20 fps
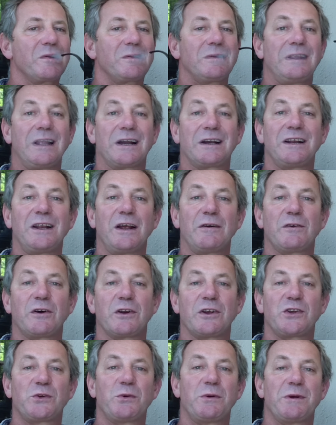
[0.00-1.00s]
luckily I've
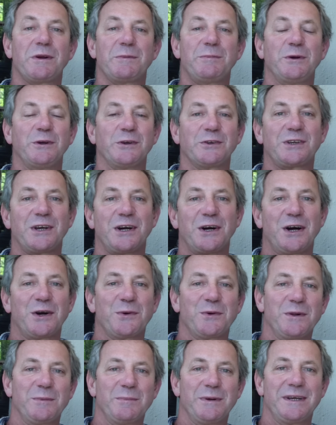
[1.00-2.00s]
got a swimming pool, so I
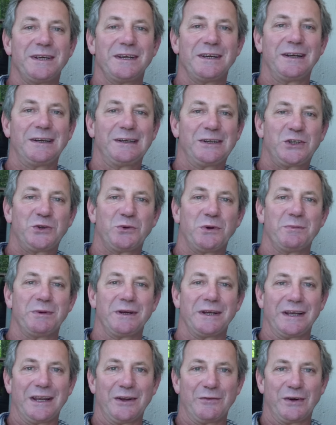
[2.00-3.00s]
will be
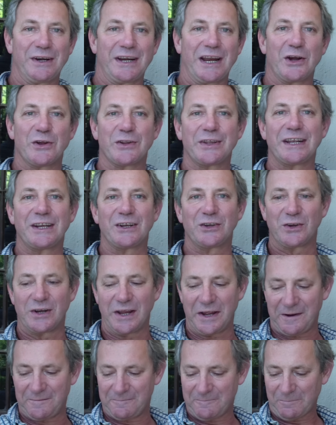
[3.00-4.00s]
swimming every now and then
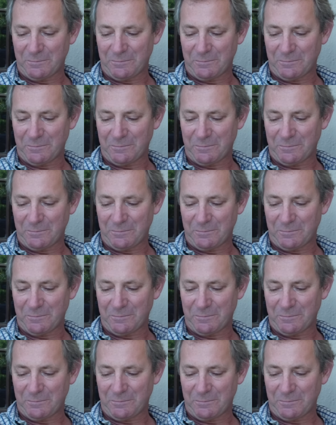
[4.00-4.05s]
today.